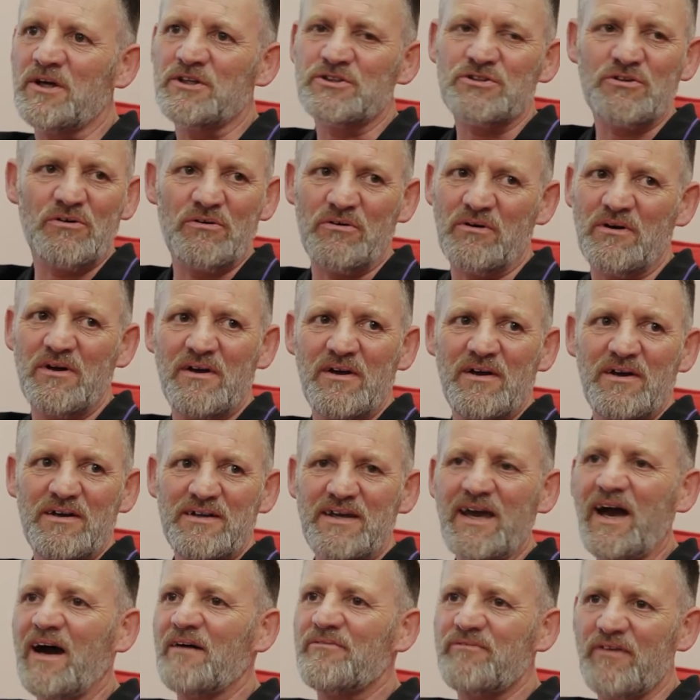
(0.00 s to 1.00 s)
So
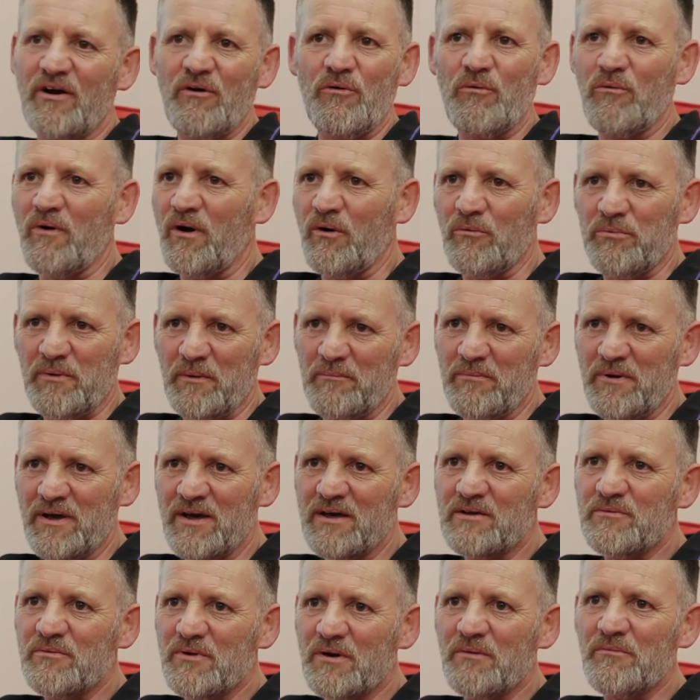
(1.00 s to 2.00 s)
yeah, I felt well
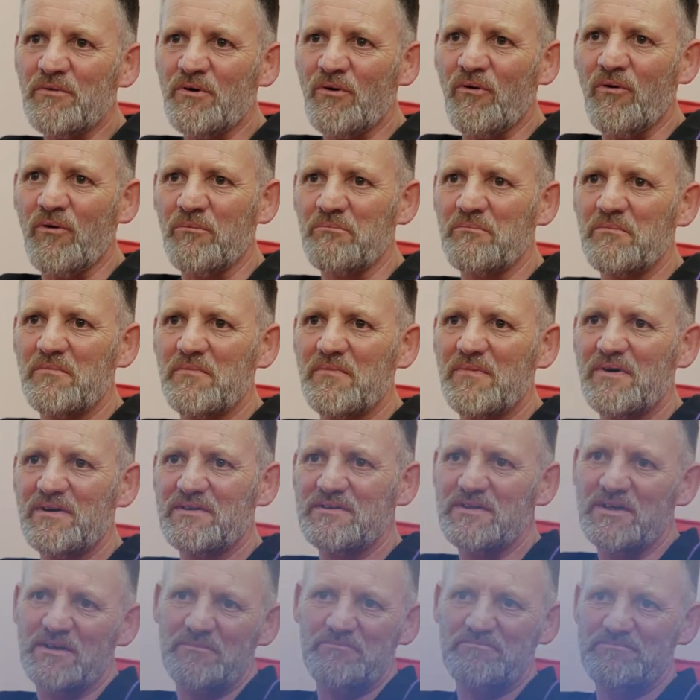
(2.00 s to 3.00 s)
prepared when I went home.
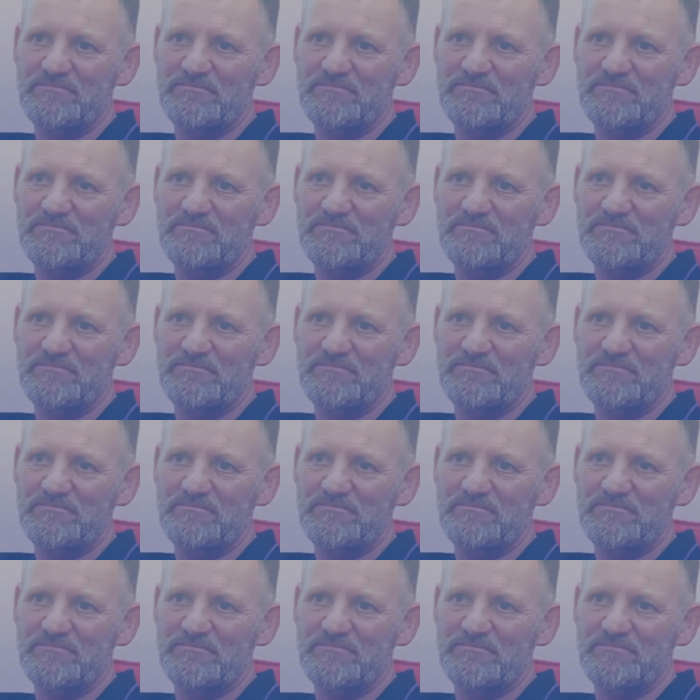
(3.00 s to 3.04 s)
Yeah.